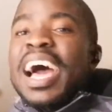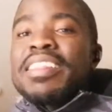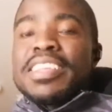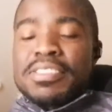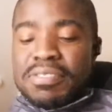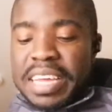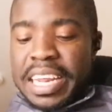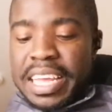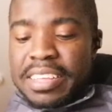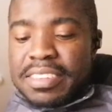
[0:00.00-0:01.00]
And this is
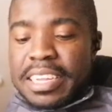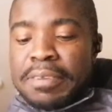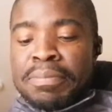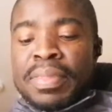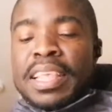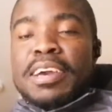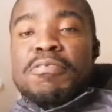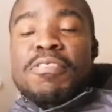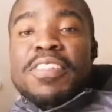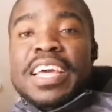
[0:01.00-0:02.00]
very easy.
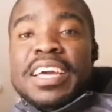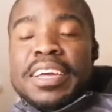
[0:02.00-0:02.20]
For